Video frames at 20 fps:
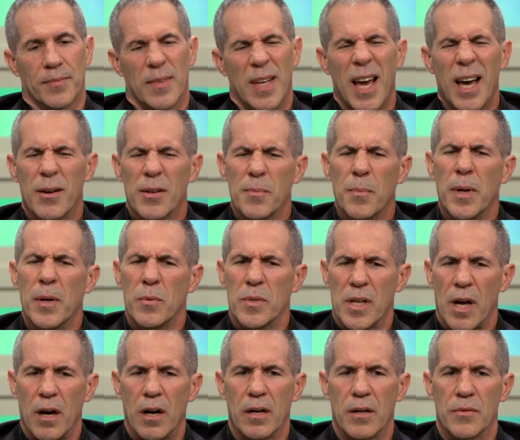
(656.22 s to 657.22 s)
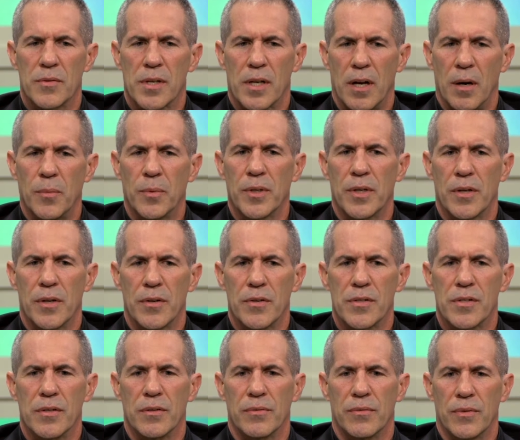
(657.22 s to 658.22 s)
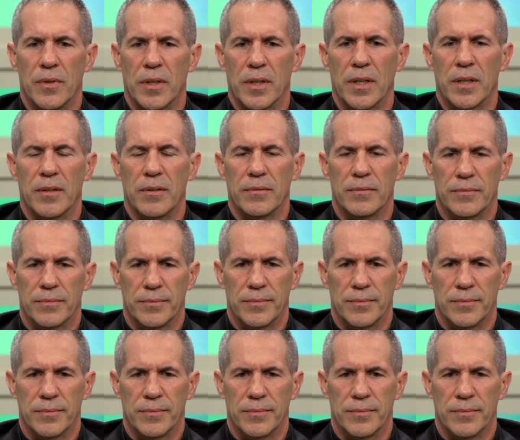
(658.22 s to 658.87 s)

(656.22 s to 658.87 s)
yeah, but it was hard. It was a couple years of really